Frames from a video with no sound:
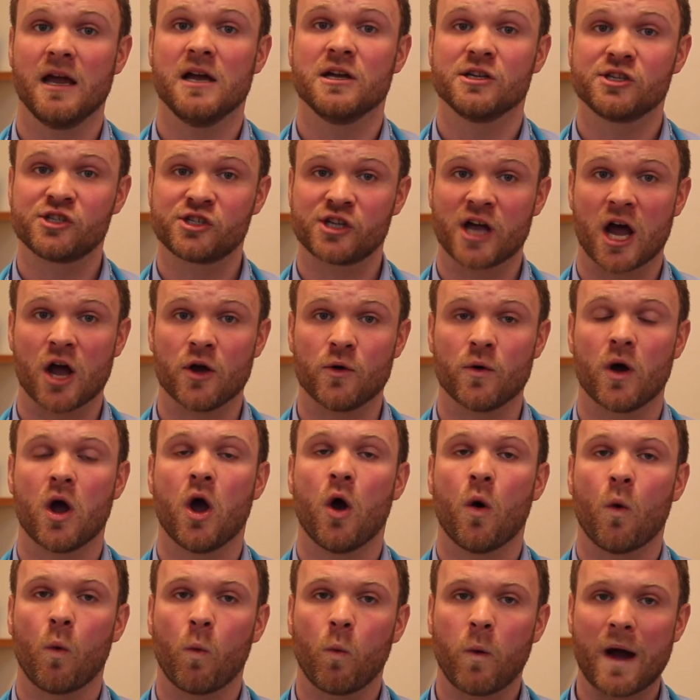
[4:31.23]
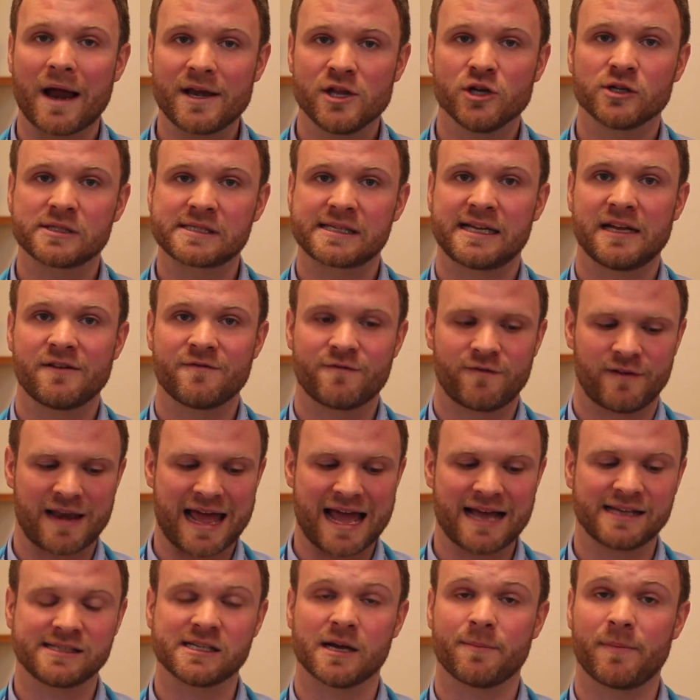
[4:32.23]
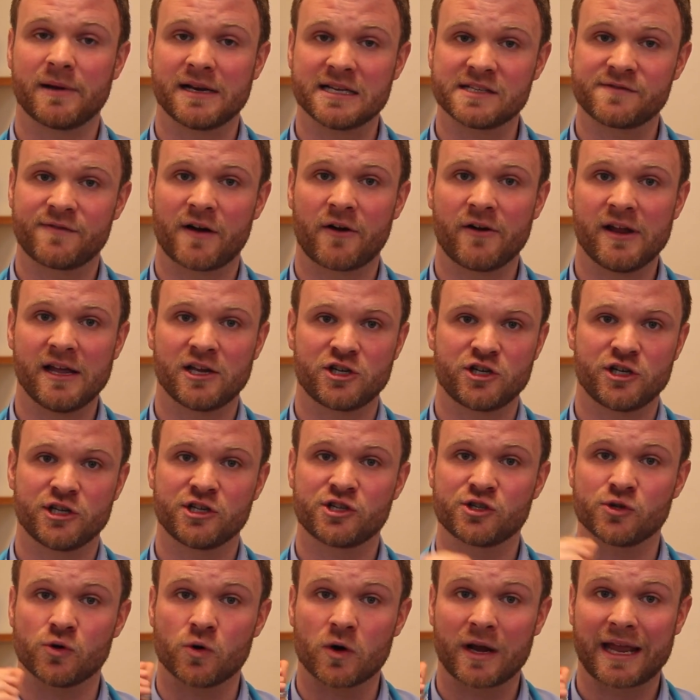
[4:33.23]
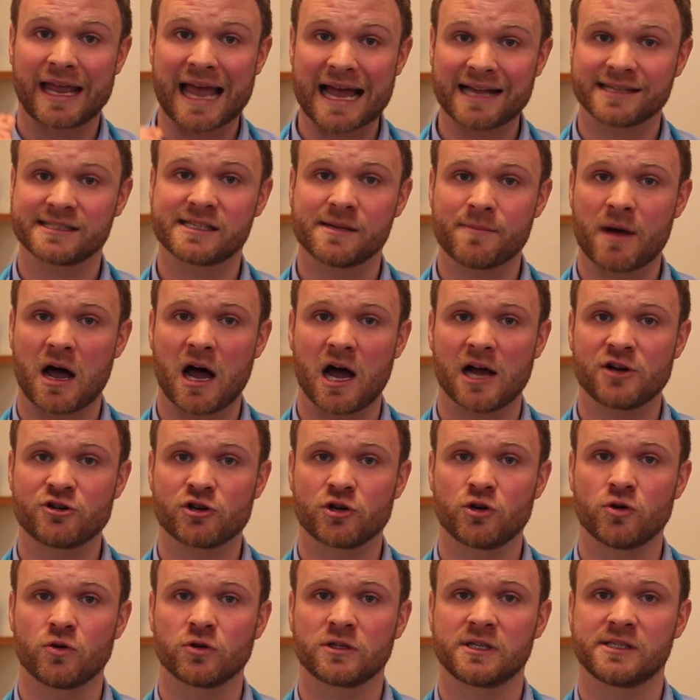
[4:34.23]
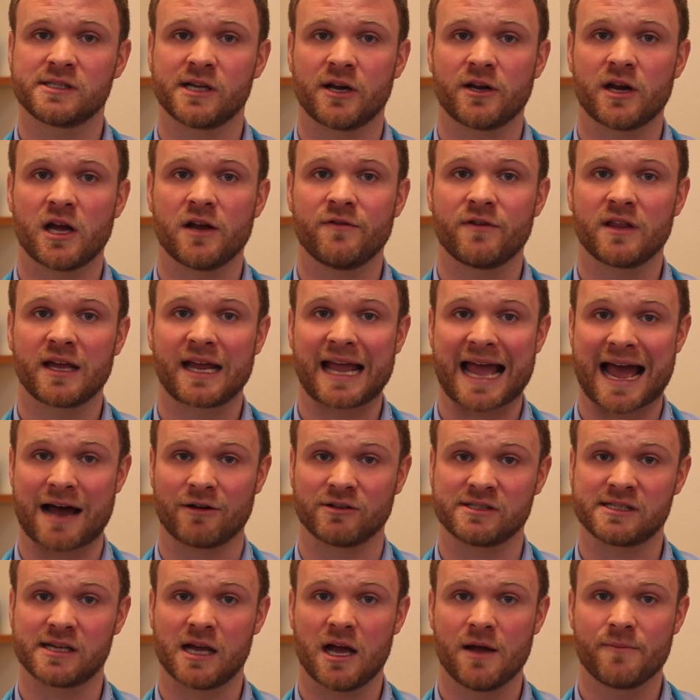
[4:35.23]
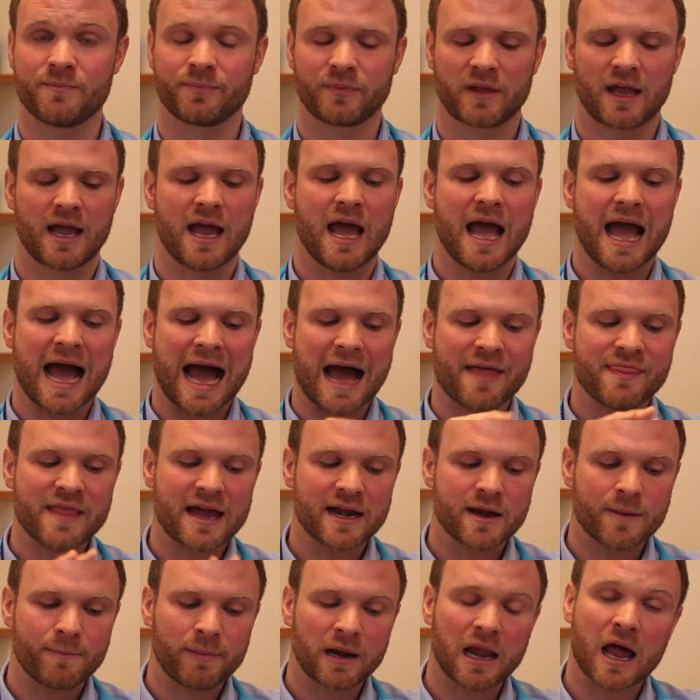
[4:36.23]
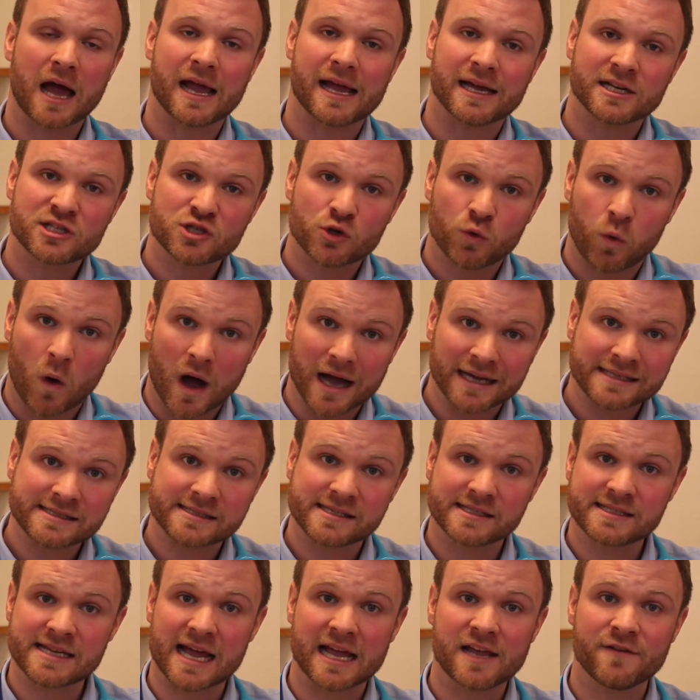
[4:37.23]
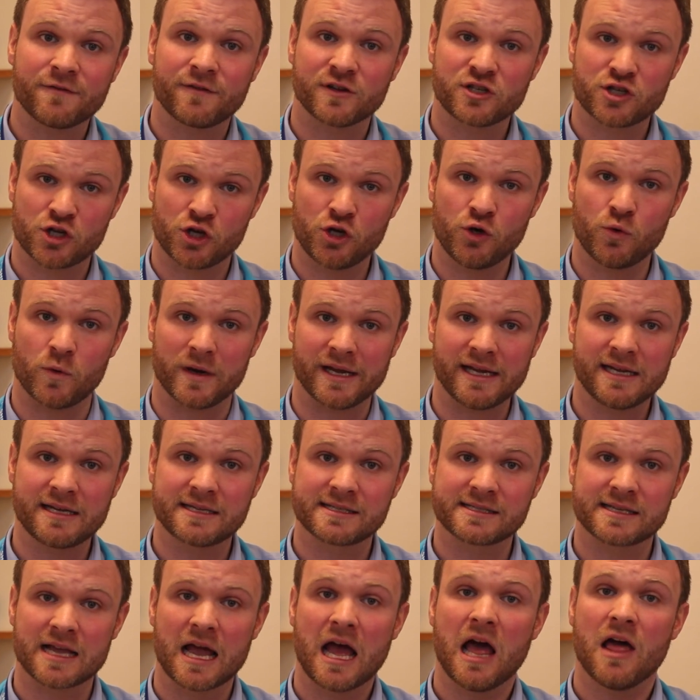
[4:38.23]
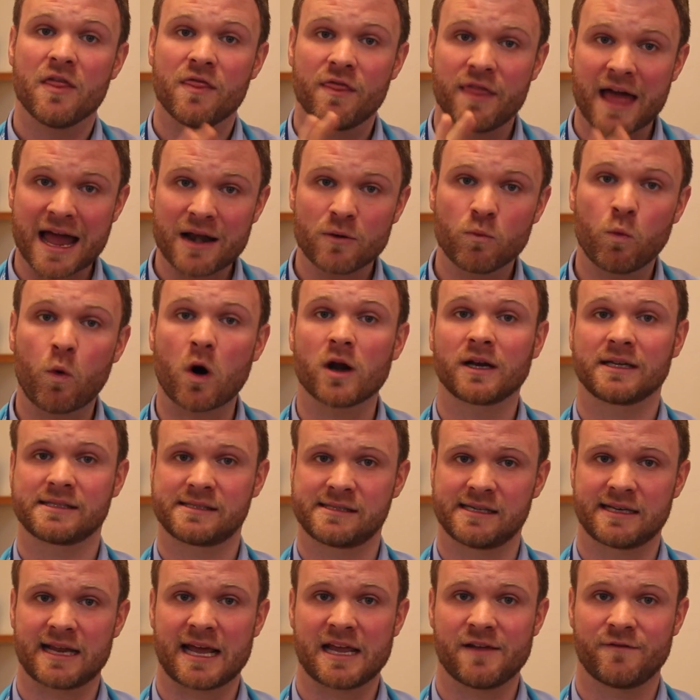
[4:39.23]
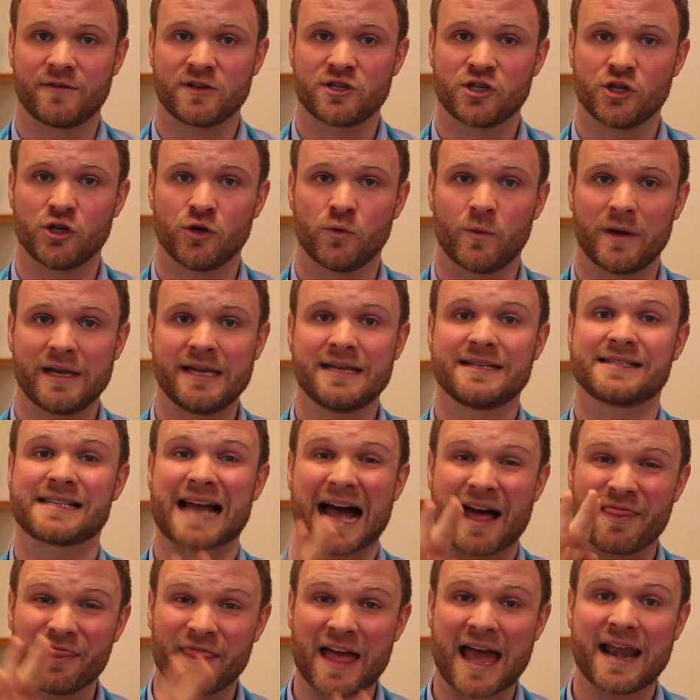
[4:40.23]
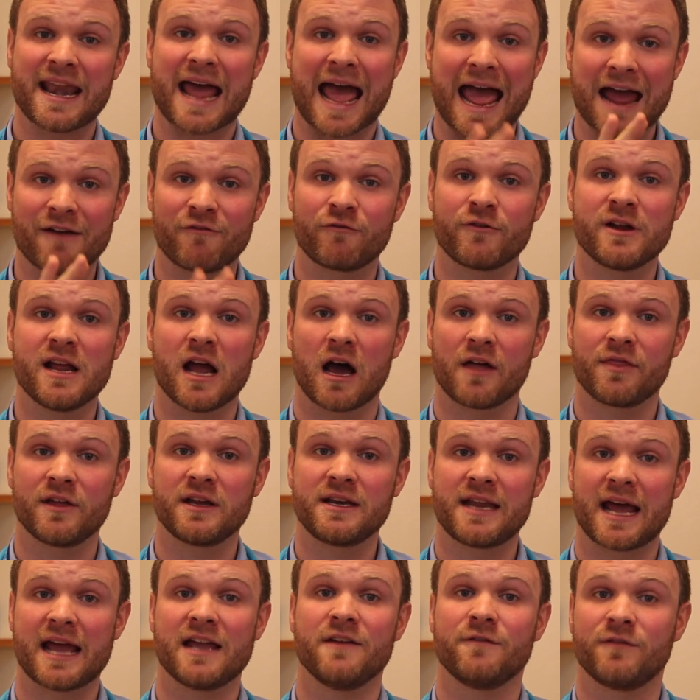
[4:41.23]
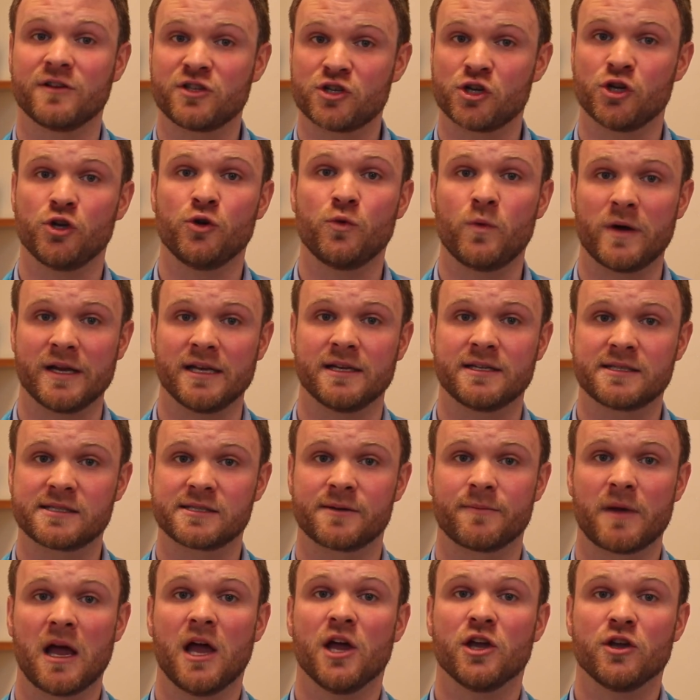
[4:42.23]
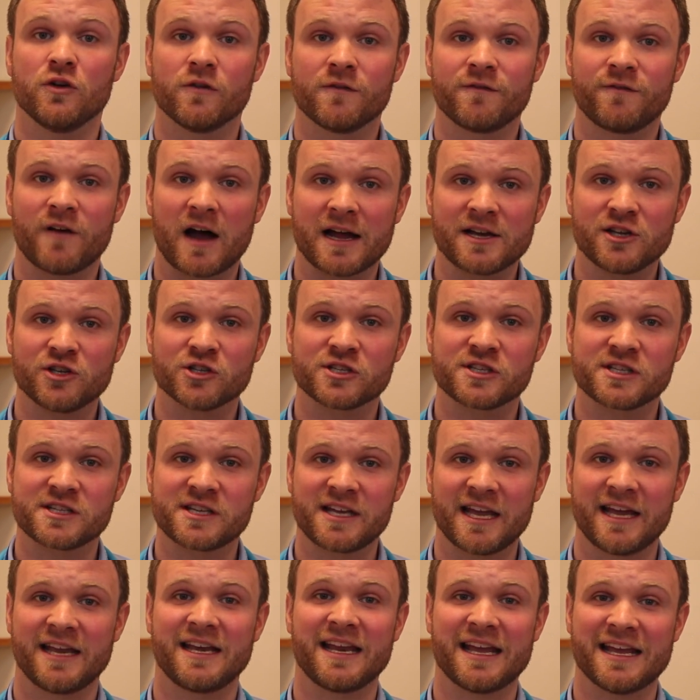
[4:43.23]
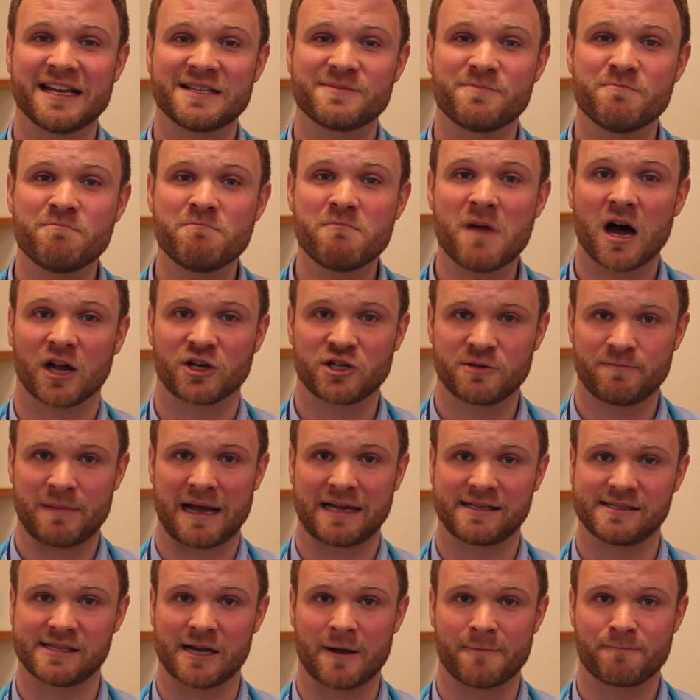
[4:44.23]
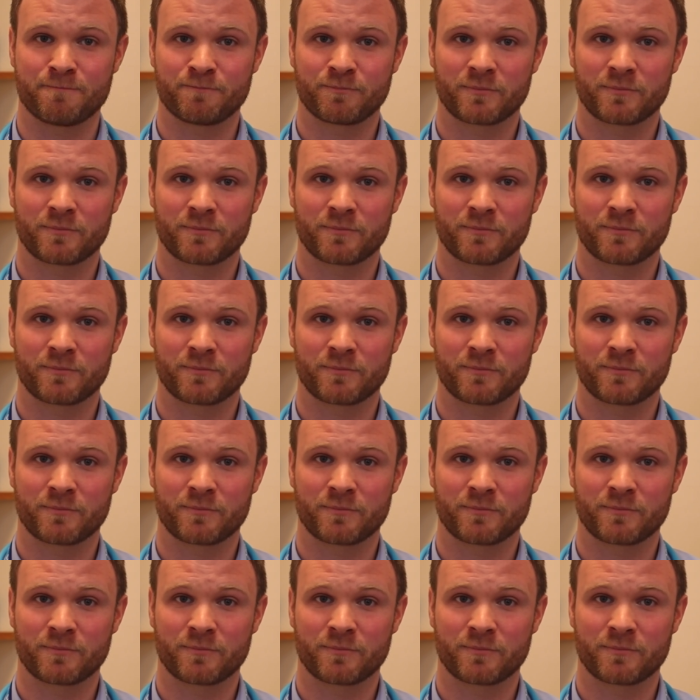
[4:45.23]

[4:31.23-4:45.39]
So when your skin flares up and it's very itchy and sore, get some hydrocortisone over the counter and then apply it twice a day for 2 weeks, then once a day for 2 weeks, and then every other day for 2 weeks. You'll find your skin is much better.